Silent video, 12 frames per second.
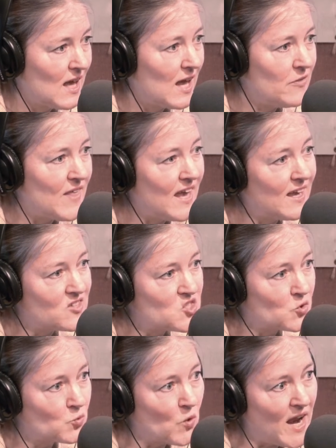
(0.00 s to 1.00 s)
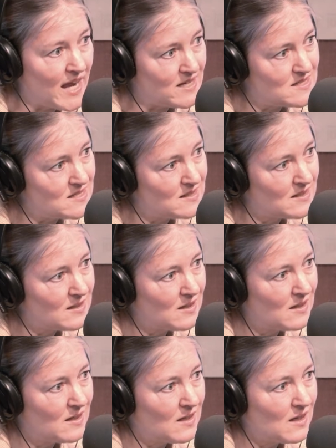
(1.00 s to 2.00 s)
and they get to rate
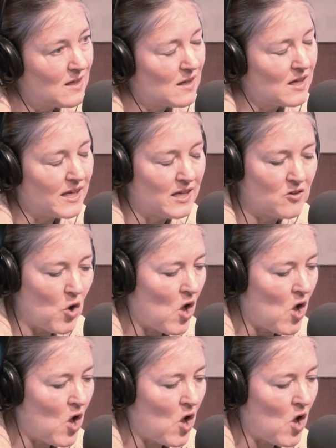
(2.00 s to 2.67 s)
in